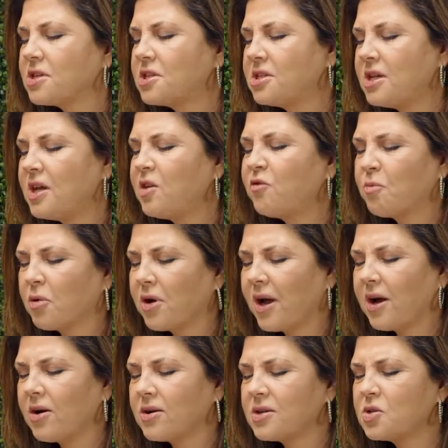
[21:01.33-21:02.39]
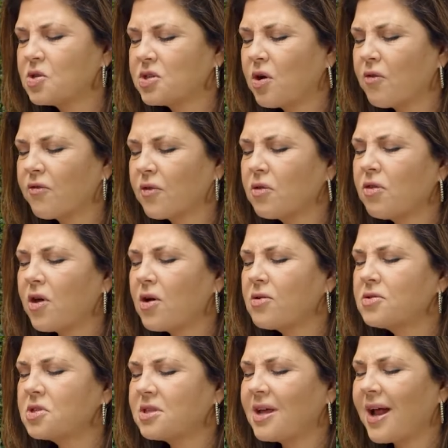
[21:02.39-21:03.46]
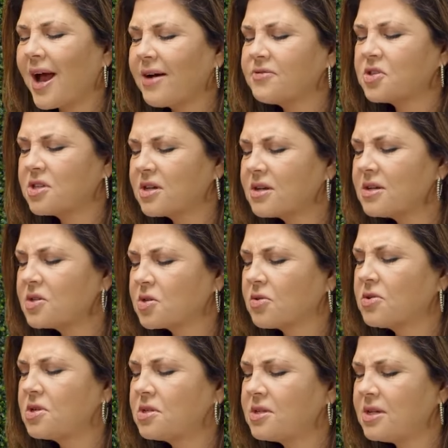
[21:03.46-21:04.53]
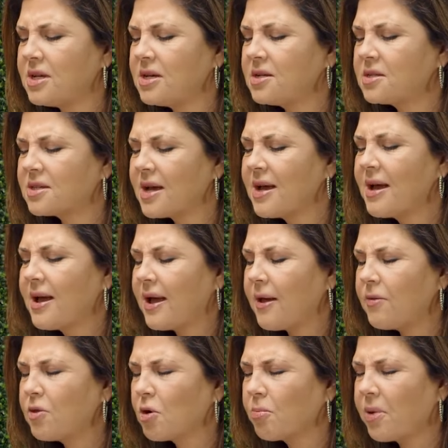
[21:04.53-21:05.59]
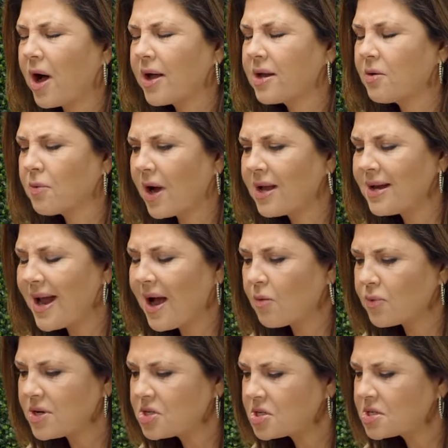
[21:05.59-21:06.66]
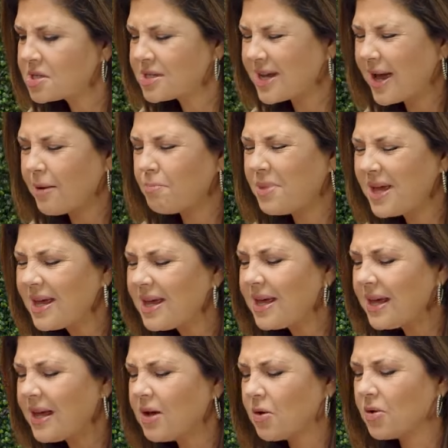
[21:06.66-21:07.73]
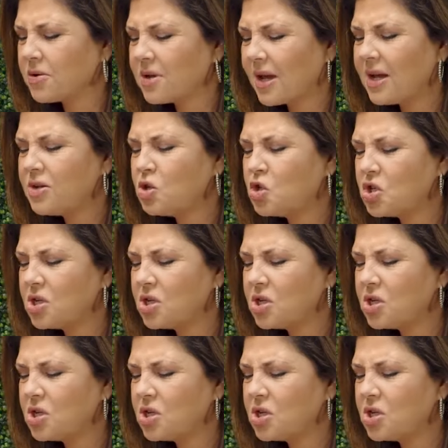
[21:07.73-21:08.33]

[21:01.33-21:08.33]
receive prayer. And so for those that have sickness or disease in their body right now, we just say, be healed in